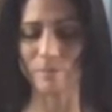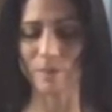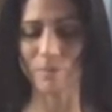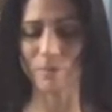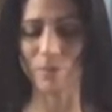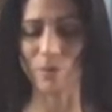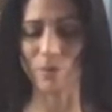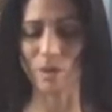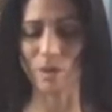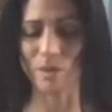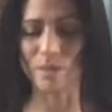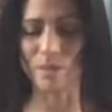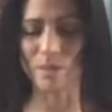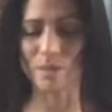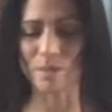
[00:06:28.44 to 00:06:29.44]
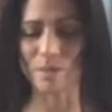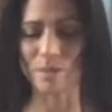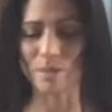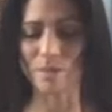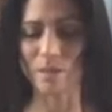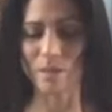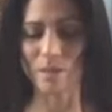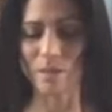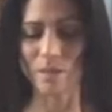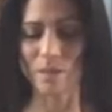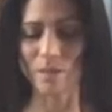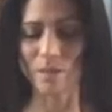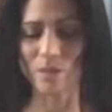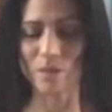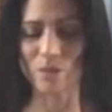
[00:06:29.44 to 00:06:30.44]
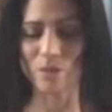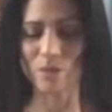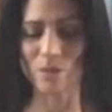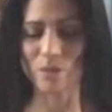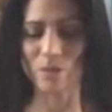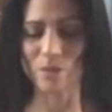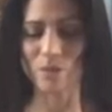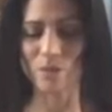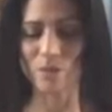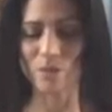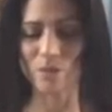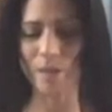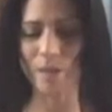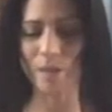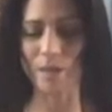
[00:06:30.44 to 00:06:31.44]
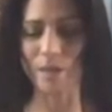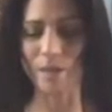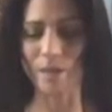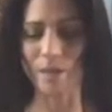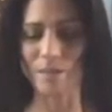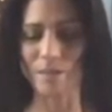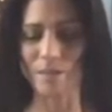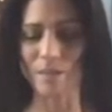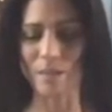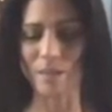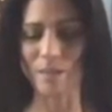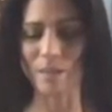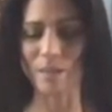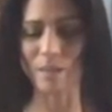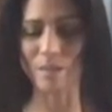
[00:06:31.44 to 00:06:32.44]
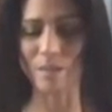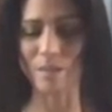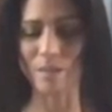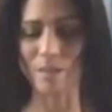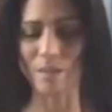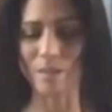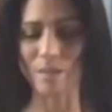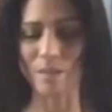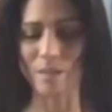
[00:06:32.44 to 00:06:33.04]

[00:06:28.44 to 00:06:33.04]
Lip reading: Moving as slowly and as steadily as